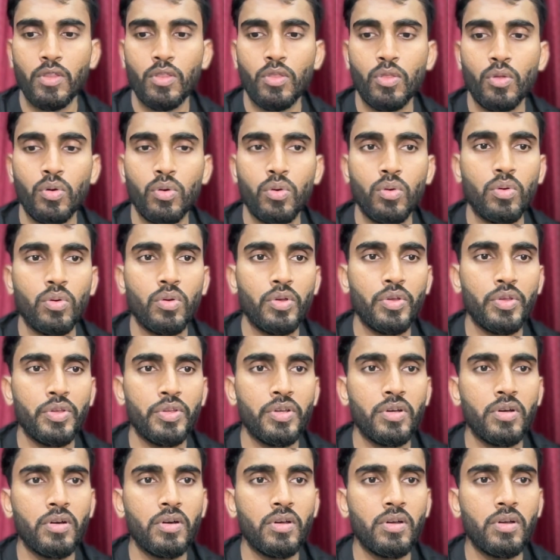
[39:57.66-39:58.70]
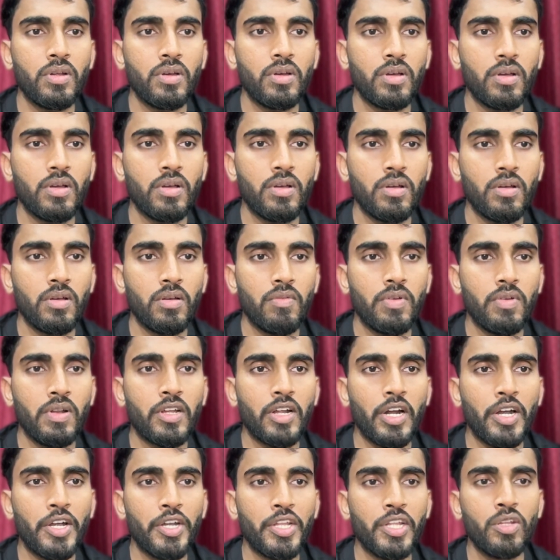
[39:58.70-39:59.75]
So here we'll
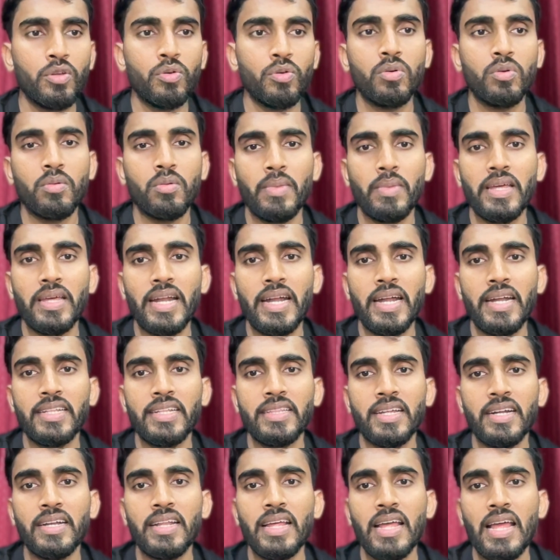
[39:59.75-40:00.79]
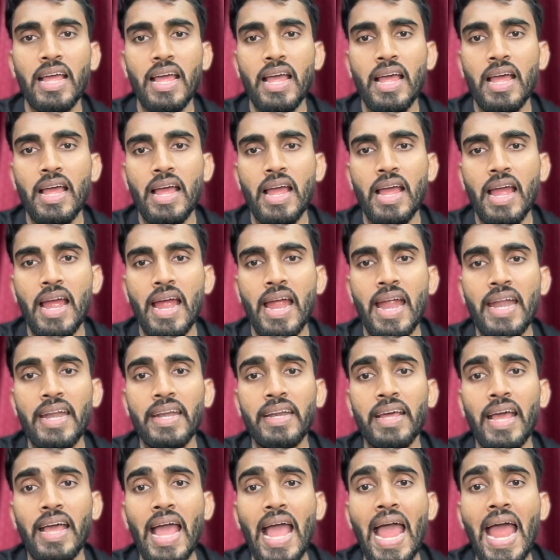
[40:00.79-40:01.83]
continue by writing that and
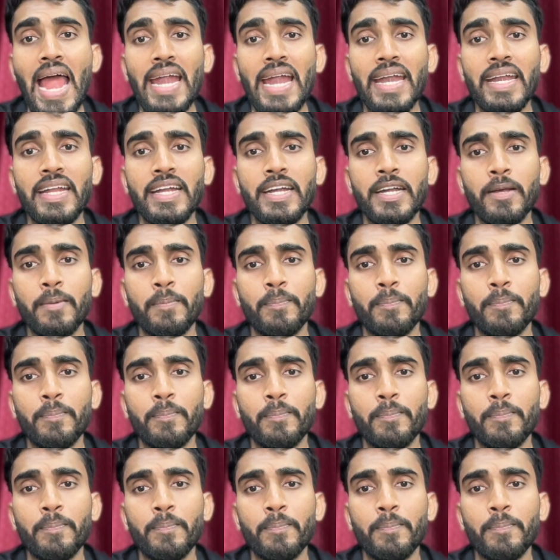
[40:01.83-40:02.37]
added